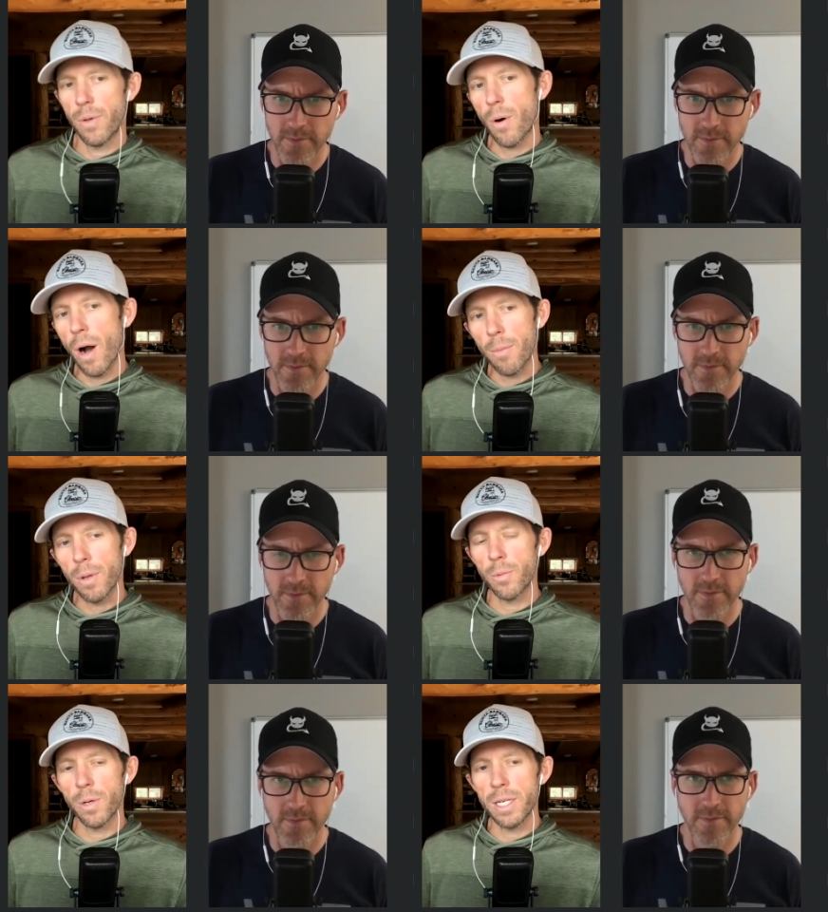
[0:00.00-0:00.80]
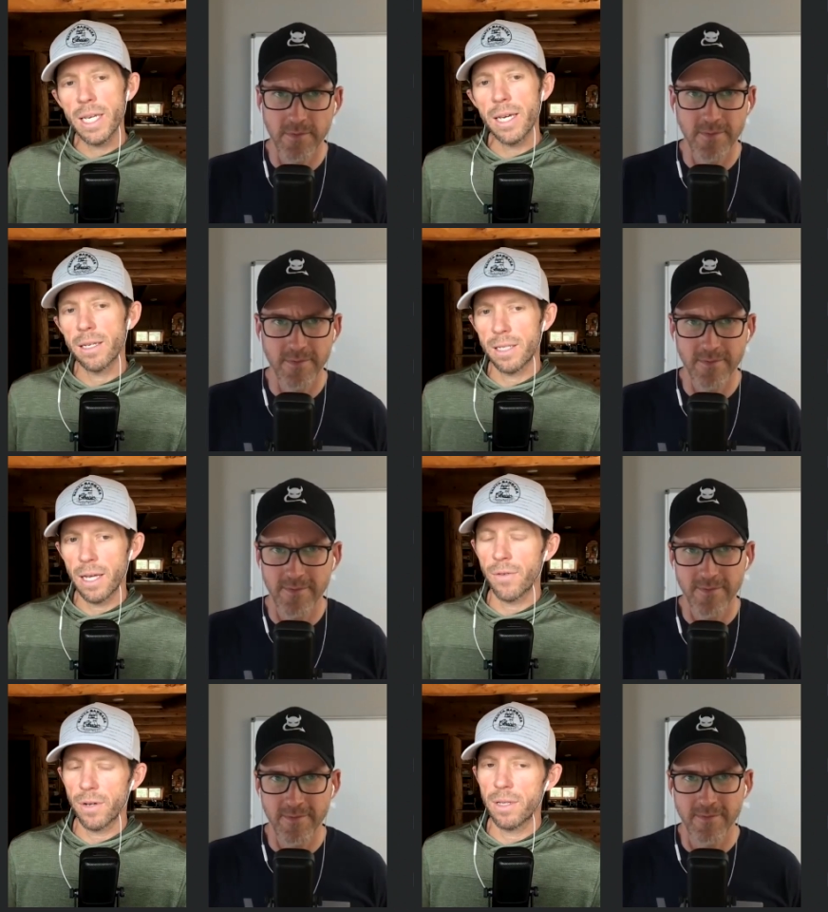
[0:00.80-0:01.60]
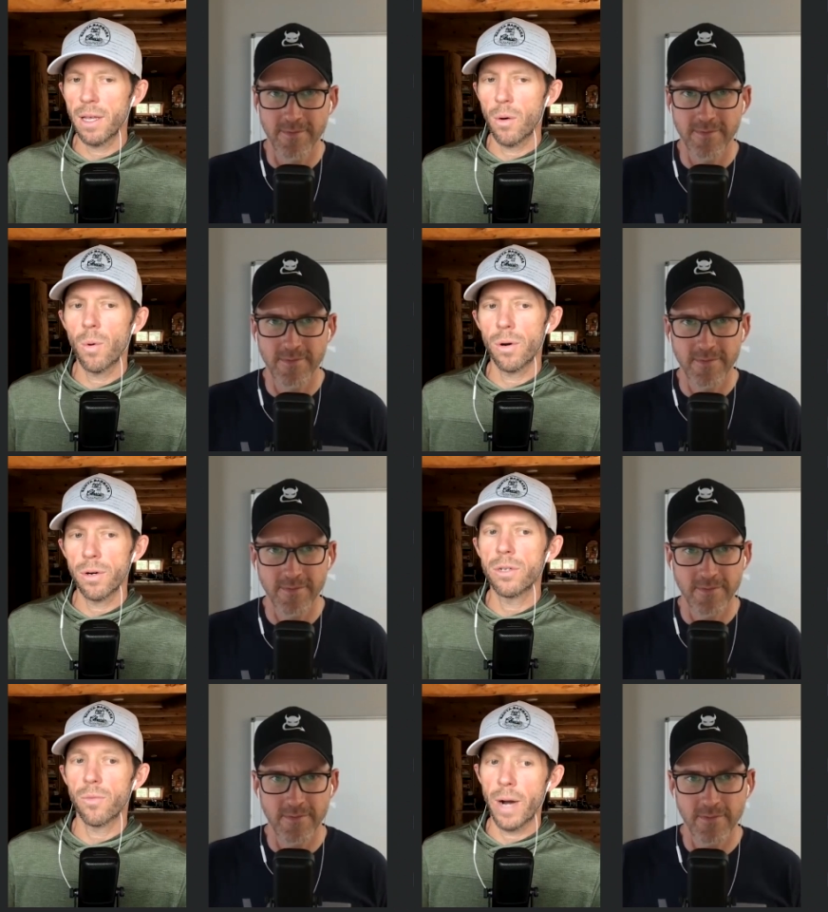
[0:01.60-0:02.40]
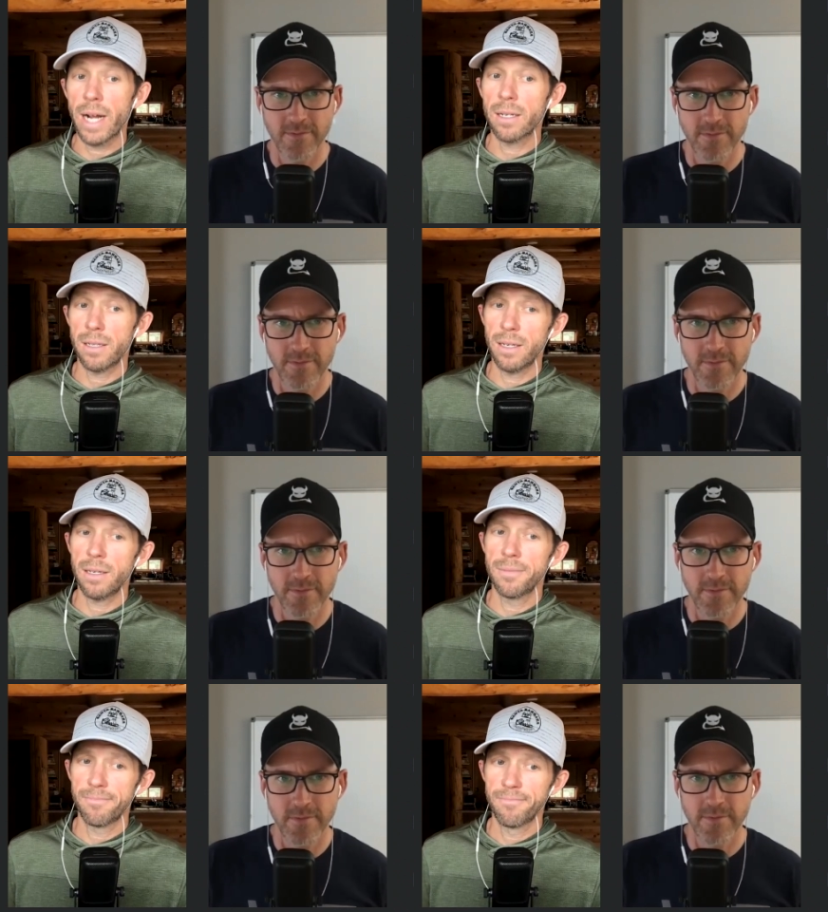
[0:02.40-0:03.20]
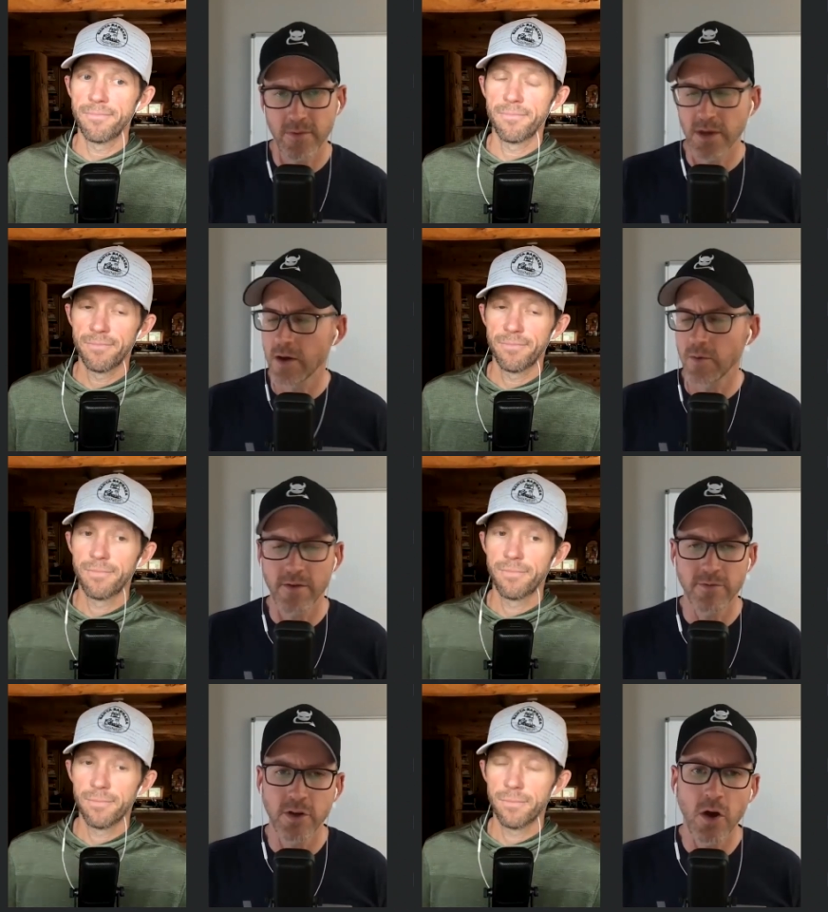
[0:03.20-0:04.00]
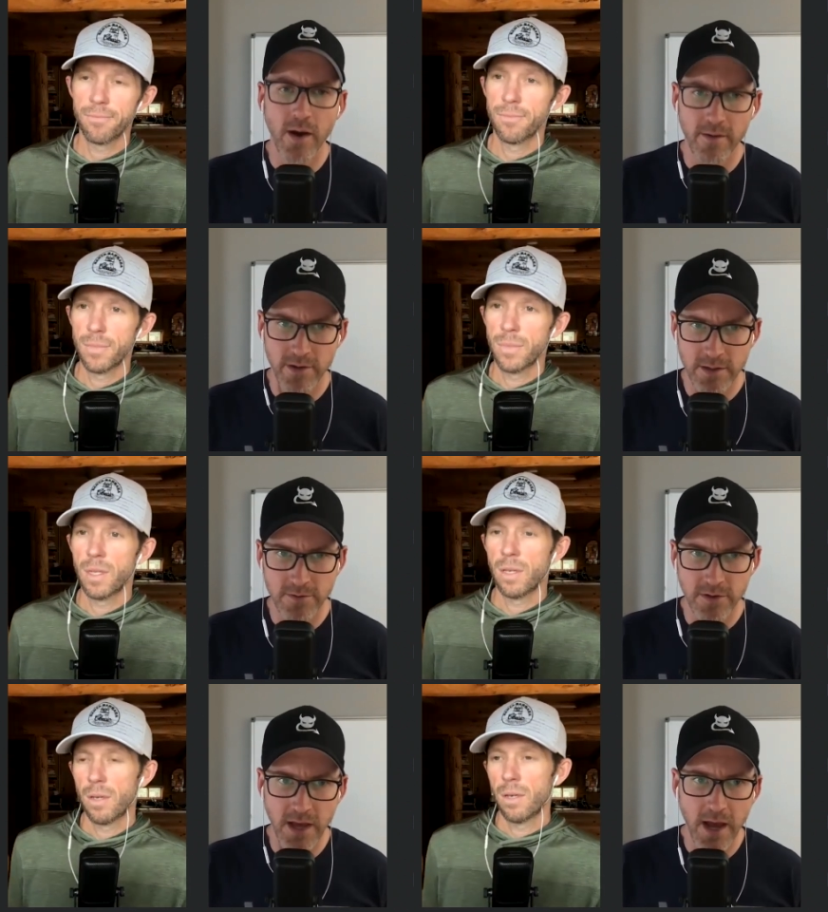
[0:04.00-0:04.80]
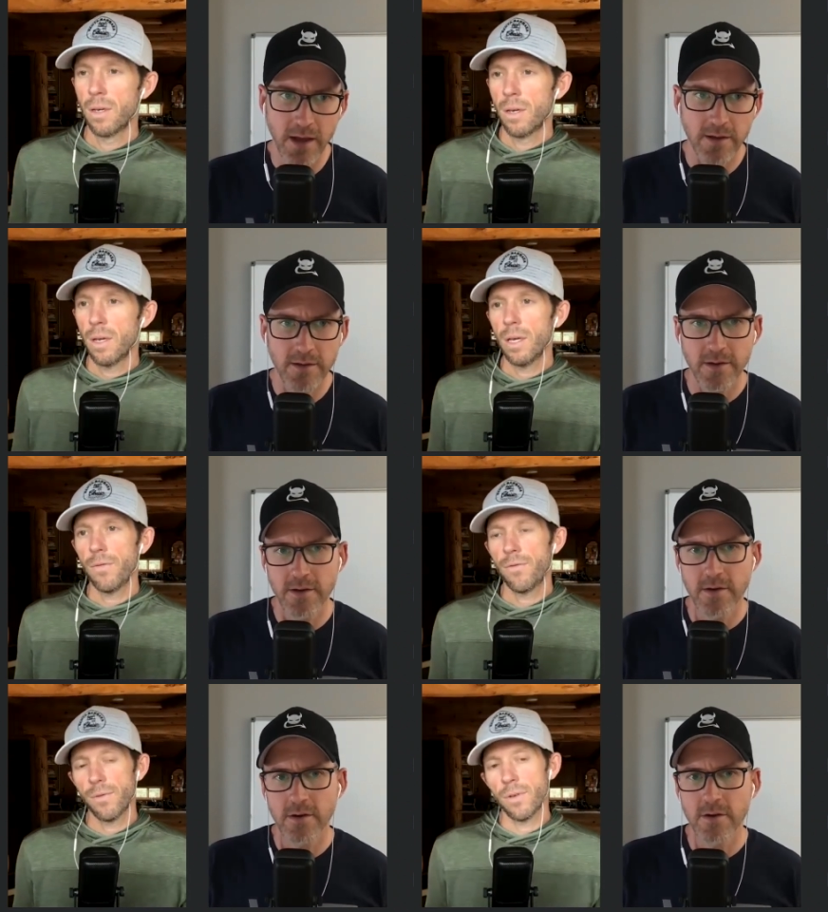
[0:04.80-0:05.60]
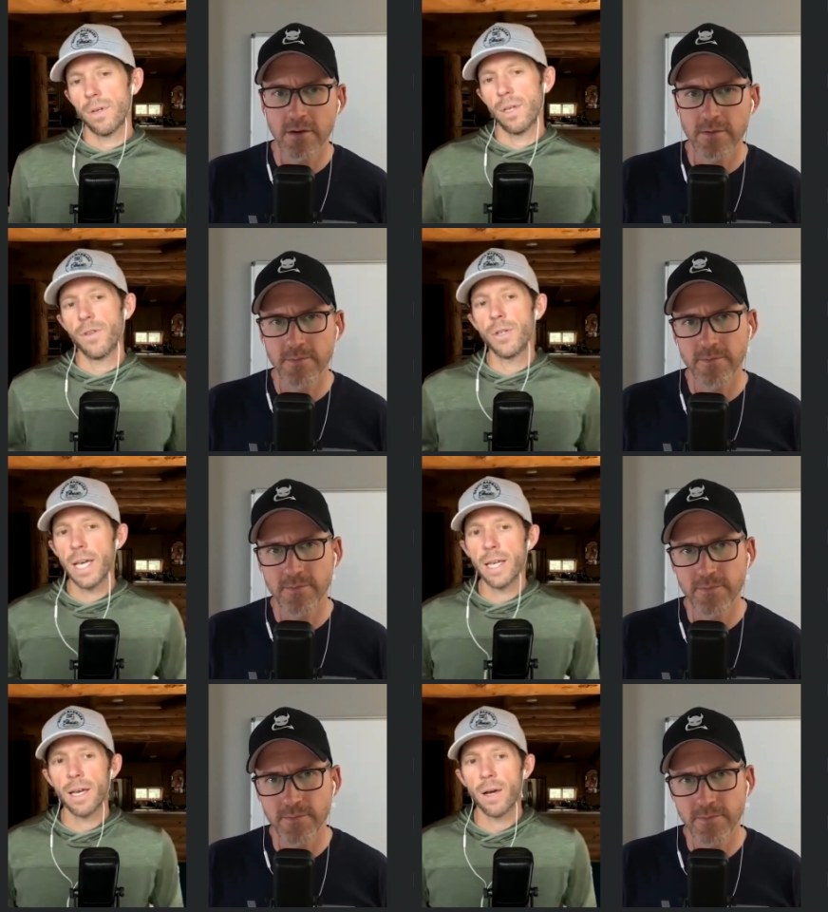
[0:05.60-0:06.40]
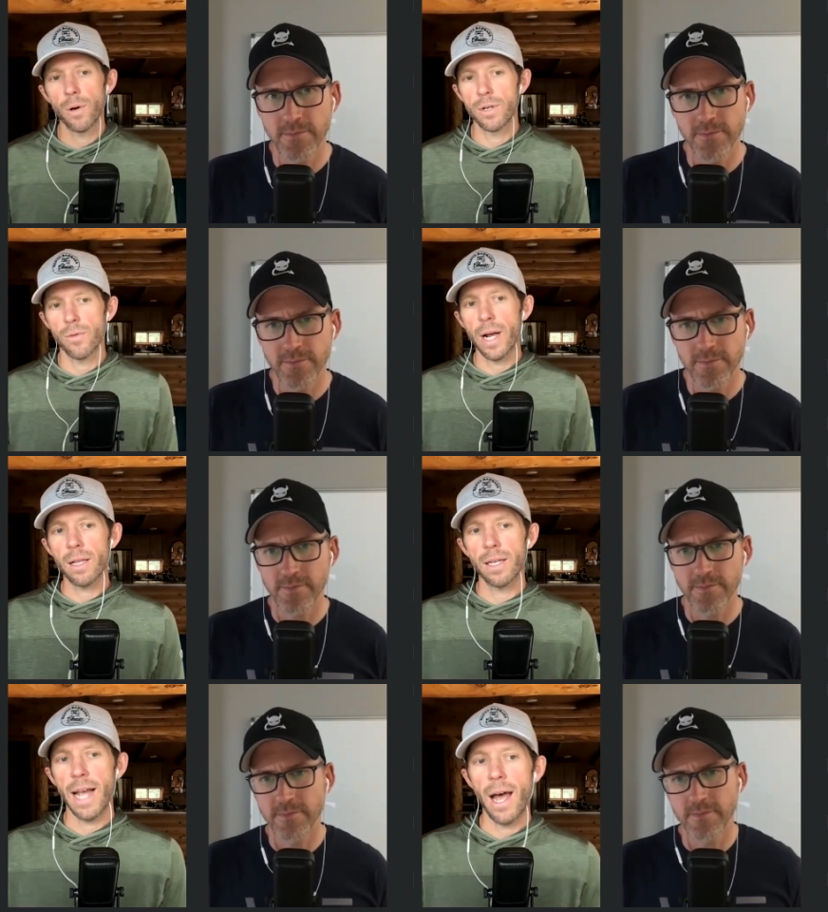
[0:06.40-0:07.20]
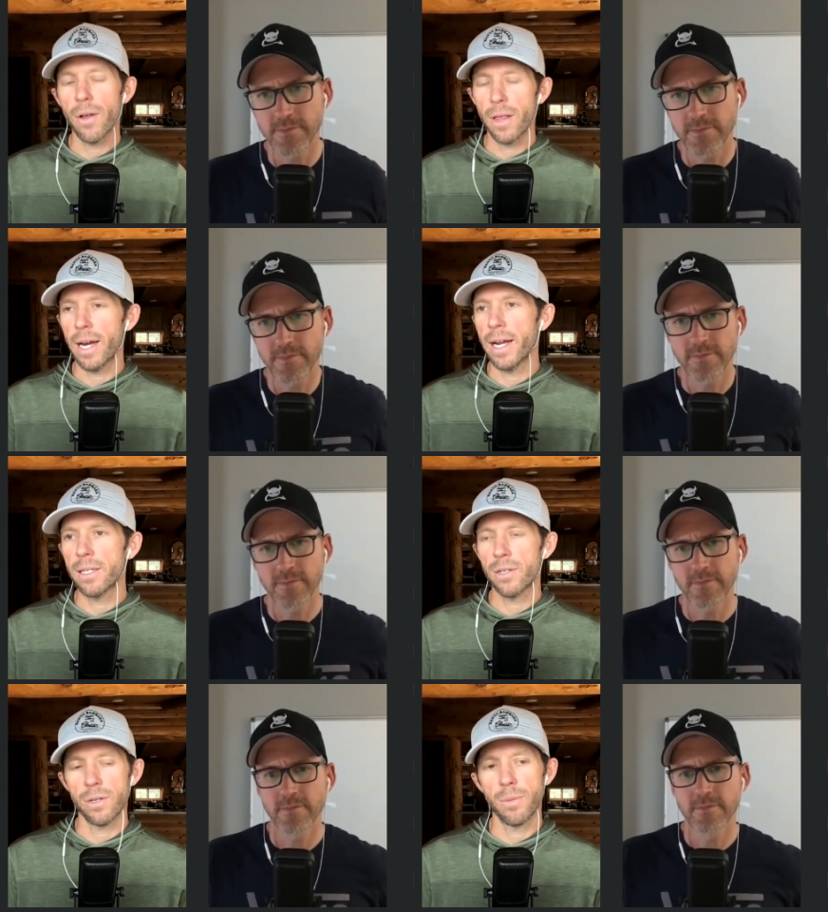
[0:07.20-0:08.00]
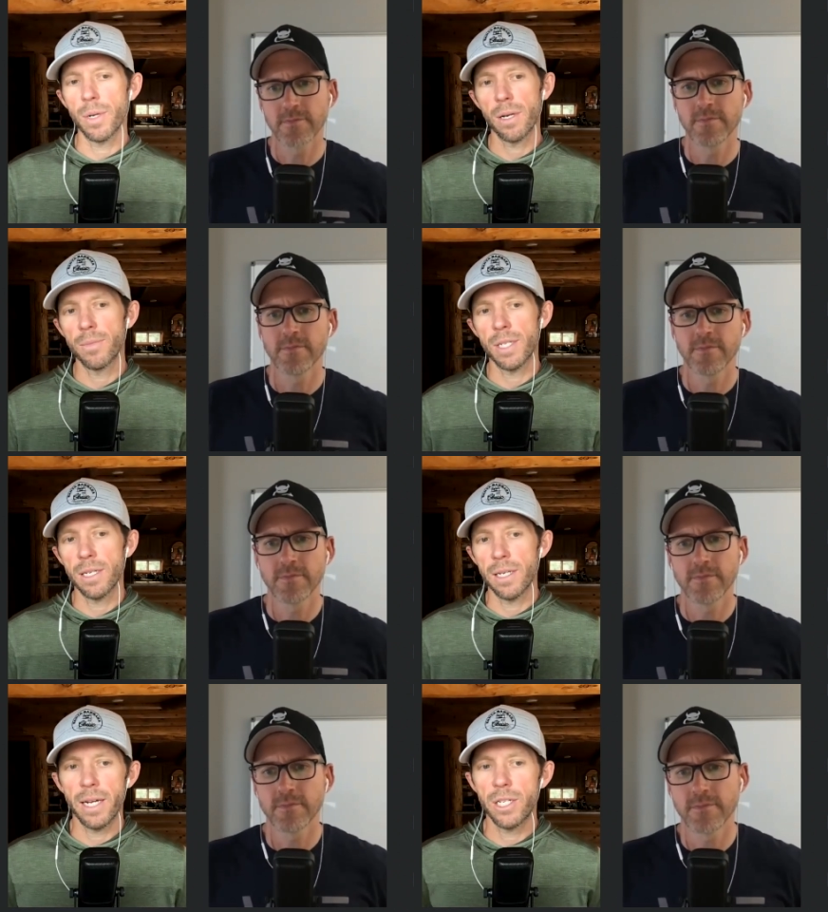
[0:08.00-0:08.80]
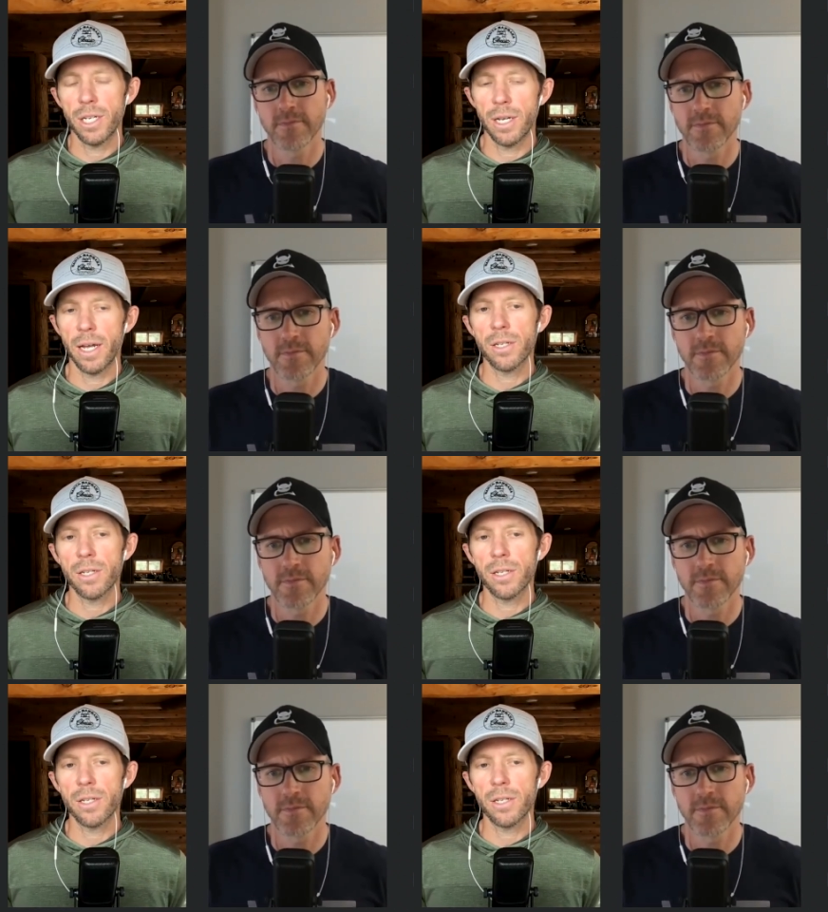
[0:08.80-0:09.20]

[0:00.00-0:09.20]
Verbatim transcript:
Speaker 1: the problem with D is definitely that word directly.
Speaker 2: Yeah, we have no evidence for that.
Speaker 1: If, if you take that word directly out of that answer, it becomes engaging in